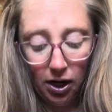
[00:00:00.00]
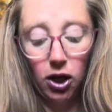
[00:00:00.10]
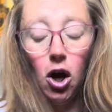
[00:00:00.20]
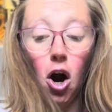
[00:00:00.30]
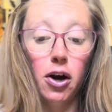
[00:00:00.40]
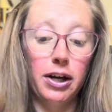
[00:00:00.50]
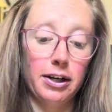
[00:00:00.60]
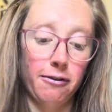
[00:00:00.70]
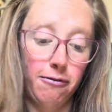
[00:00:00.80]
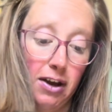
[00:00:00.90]

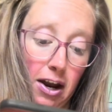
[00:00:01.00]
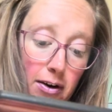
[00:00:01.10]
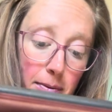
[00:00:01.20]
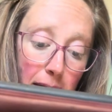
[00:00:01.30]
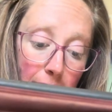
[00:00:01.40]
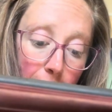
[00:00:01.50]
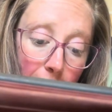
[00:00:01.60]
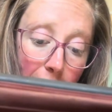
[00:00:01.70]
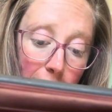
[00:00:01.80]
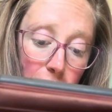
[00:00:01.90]
Garden Fairy by
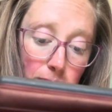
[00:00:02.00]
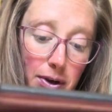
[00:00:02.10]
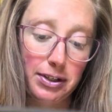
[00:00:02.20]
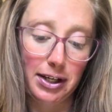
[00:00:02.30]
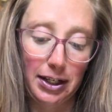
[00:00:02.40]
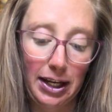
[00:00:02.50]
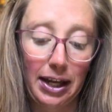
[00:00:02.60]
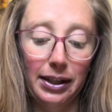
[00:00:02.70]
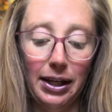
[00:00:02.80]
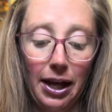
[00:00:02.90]
Alice Walstead and
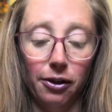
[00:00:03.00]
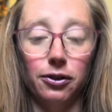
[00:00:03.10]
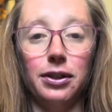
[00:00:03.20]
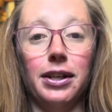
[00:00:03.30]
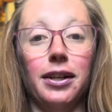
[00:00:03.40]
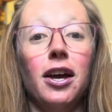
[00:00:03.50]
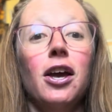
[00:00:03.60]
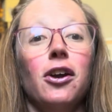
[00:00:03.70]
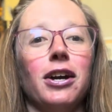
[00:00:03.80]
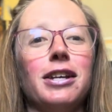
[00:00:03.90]
Andy Elkerton.
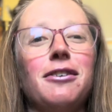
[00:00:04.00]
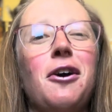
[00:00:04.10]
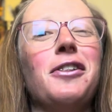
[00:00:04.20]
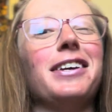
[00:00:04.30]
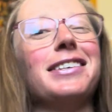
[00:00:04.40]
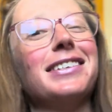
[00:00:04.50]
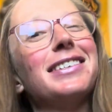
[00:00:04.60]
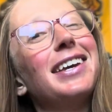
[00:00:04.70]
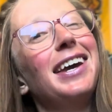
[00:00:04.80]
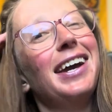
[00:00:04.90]
Guys, this has
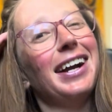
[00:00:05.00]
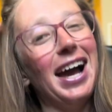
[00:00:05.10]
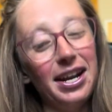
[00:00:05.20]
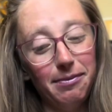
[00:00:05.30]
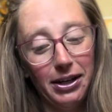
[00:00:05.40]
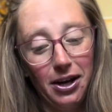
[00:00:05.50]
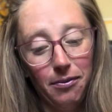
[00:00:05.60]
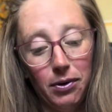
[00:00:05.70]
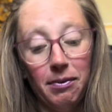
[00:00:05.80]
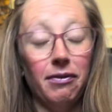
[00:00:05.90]
kind of become
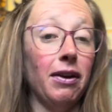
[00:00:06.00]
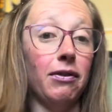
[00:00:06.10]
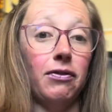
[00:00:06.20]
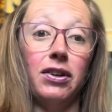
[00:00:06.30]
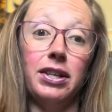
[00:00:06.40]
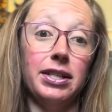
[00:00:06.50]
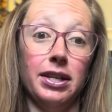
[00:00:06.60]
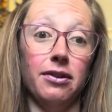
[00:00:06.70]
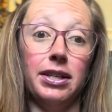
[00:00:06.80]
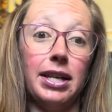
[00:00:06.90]
one of my favorite
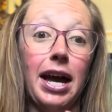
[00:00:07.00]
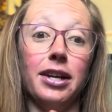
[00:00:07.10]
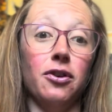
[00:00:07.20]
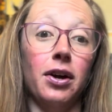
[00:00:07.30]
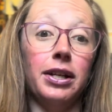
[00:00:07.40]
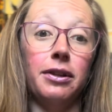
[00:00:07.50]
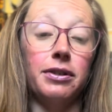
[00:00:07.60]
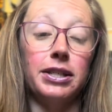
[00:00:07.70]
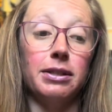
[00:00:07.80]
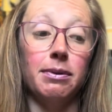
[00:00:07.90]
series. I had no idea there's
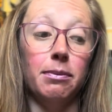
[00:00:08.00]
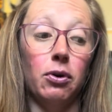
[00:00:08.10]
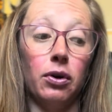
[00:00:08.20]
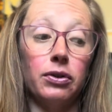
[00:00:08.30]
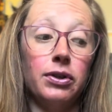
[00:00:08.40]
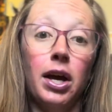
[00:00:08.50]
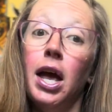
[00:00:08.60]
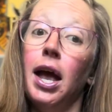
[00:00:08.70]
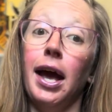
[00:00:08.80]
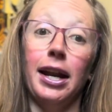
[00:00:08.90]
this many books.
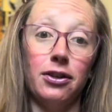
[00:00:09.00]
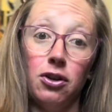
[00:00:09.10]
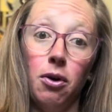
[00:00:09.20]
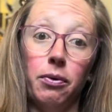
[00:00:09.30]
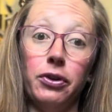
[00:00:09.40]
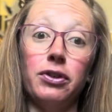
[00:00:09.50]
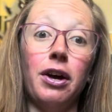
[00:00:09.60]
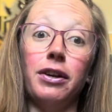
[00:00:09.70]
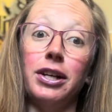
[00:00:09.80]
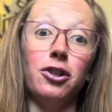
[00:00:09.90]
And I saw one, there's How
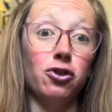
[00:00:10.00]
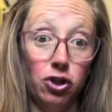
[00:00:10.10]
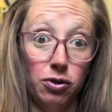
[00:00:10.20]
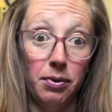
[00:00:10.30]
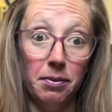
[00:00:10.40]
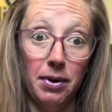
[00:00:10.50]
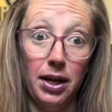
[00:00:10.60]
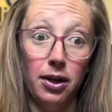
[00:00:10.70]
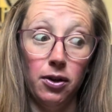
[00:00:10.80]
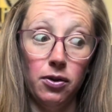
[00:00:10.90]
to Get a Gingerbread
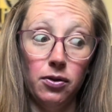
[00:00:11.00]
Man.